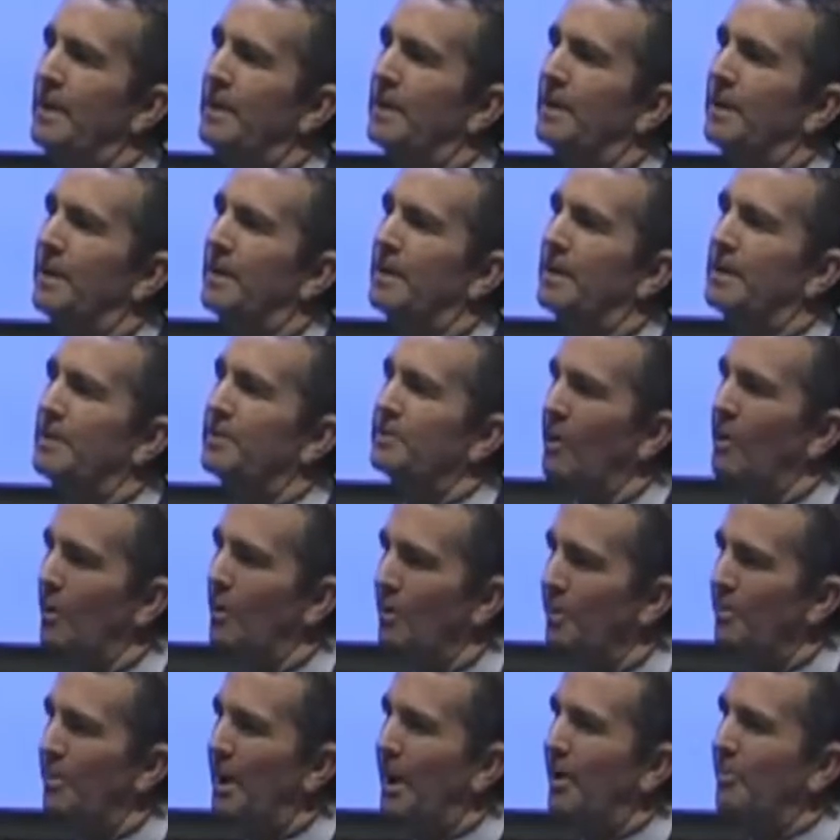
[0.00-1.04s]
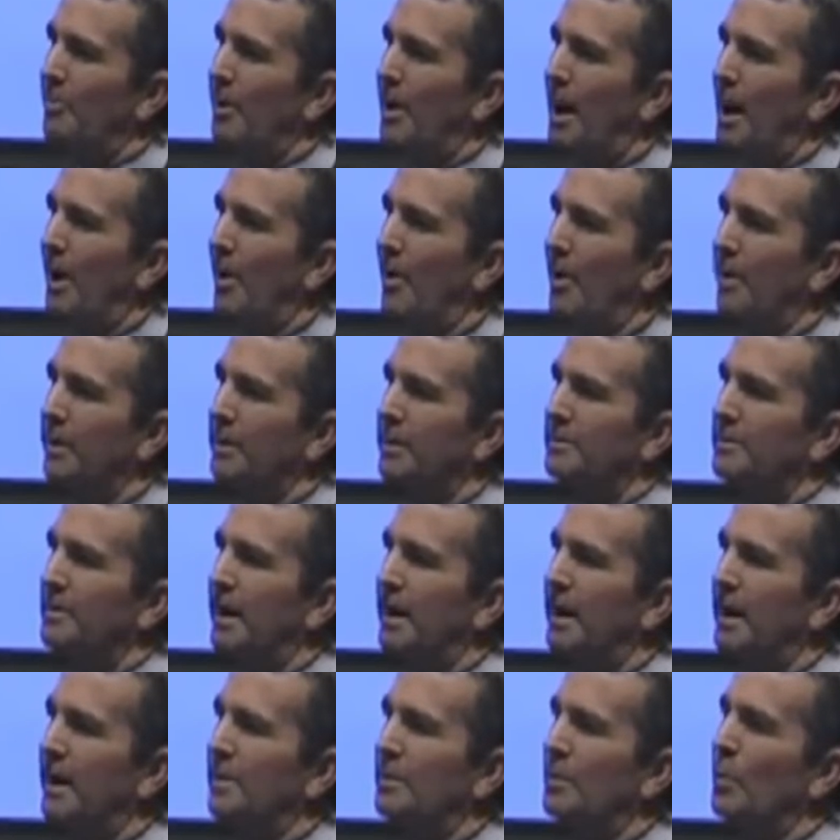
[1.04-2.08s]
it's all about priorities. And
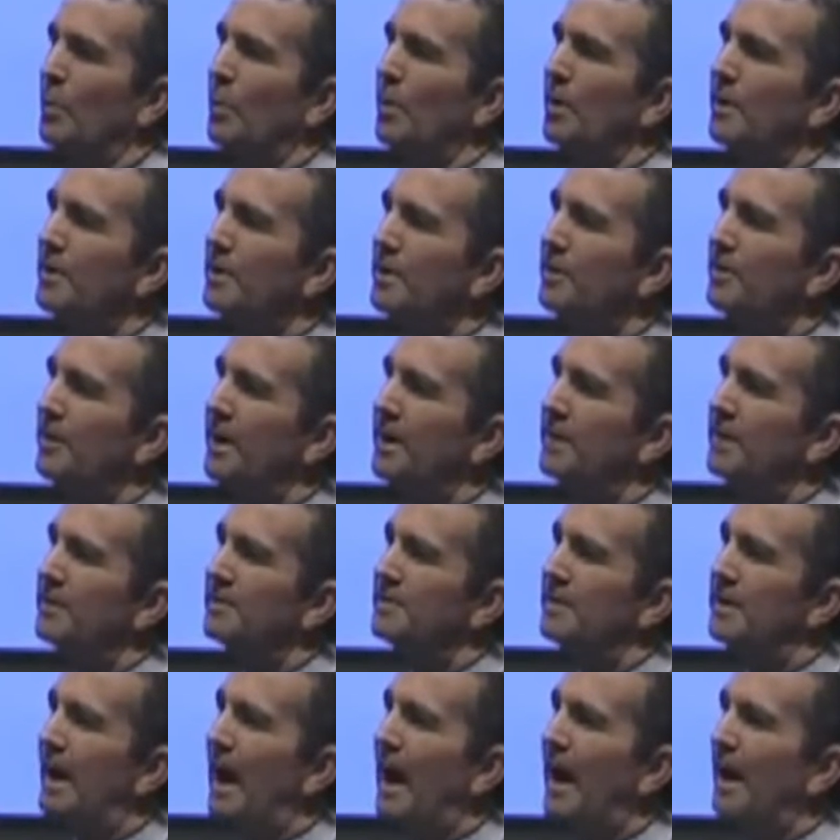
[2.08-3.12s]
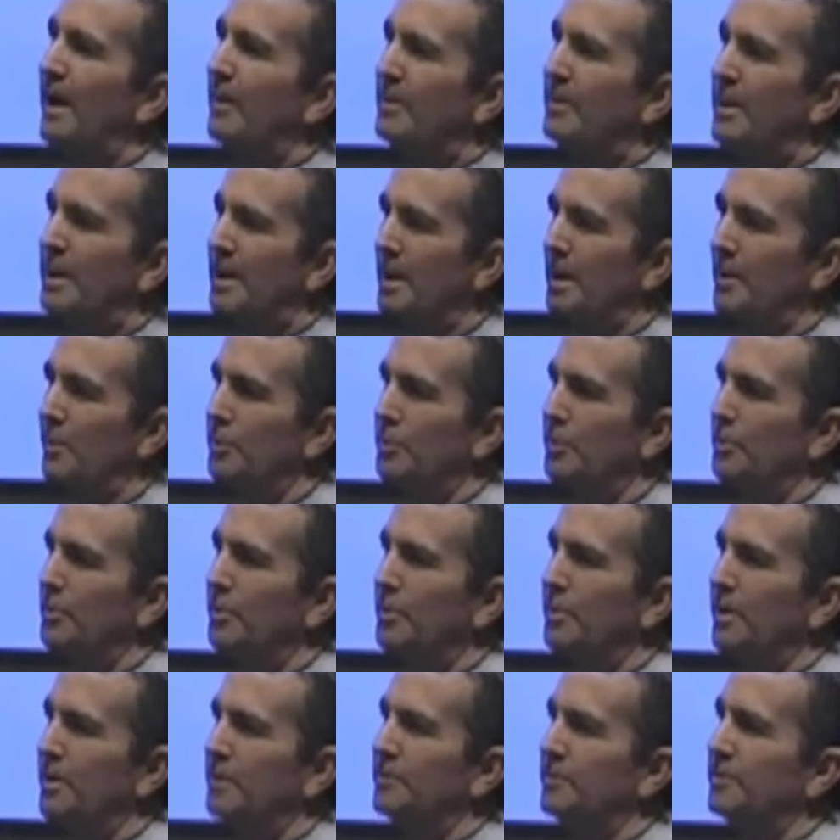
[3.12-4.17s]
one of the things that I have been able to do as
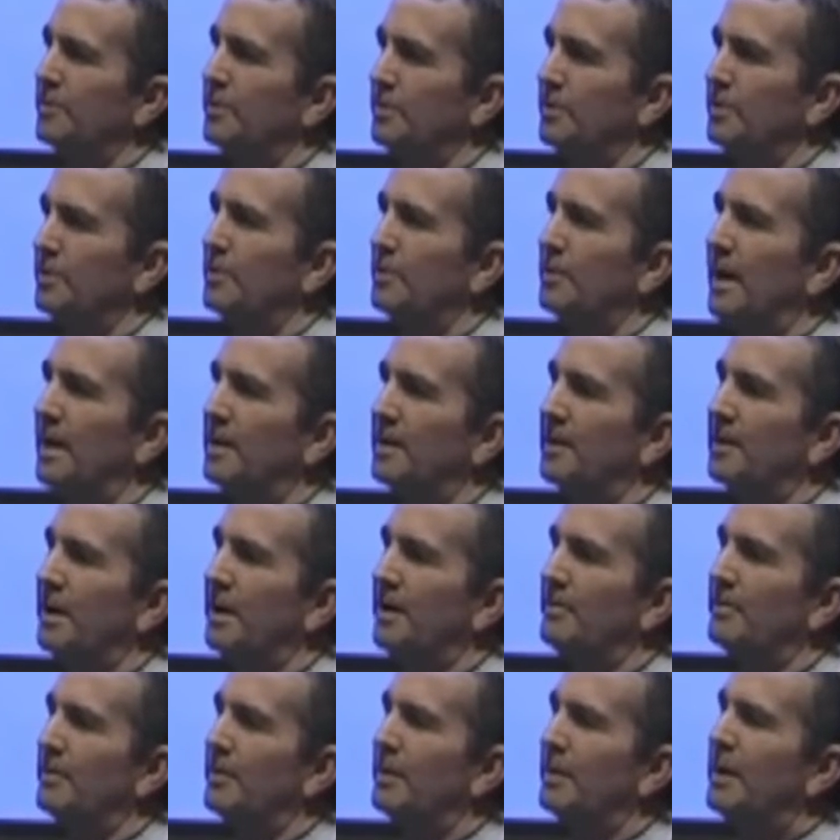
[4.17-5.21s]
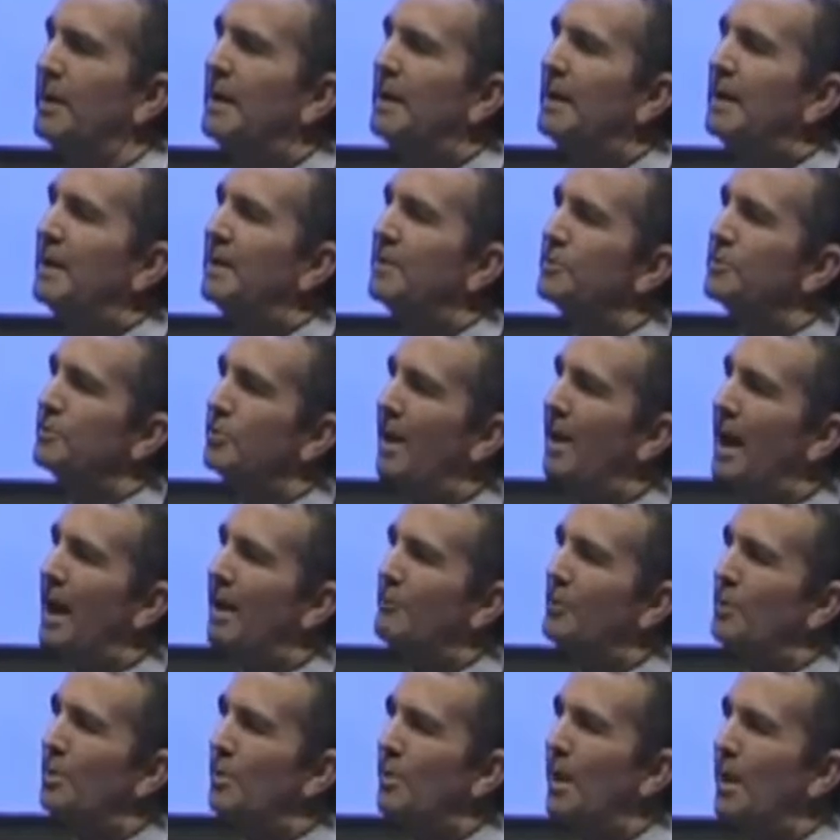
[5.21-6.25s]
the lieutenant governor is travel
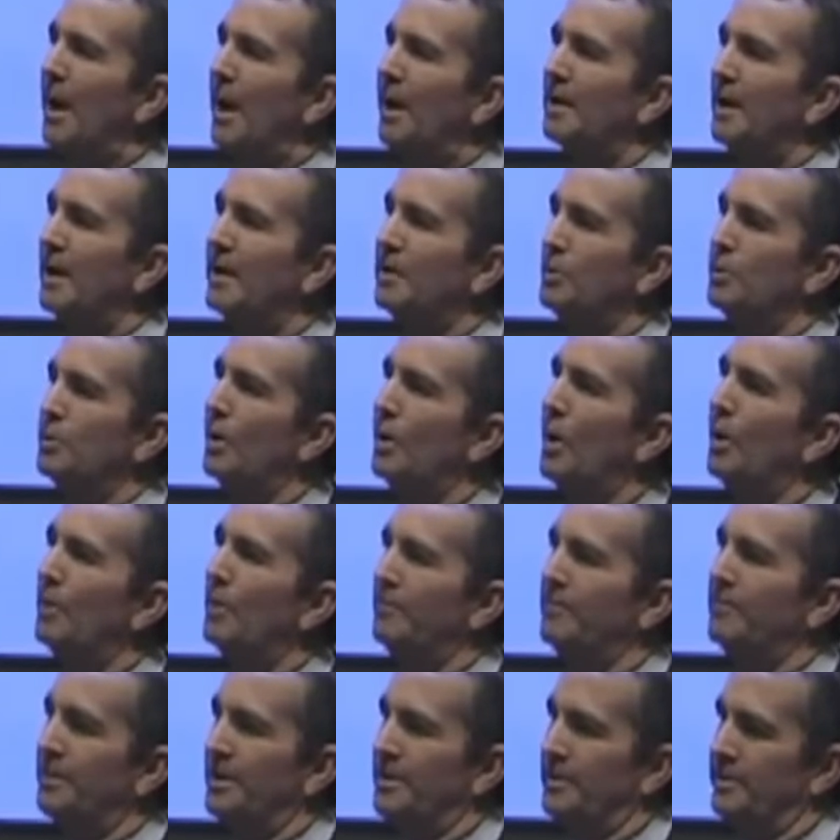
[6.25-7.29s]
around and do home visits.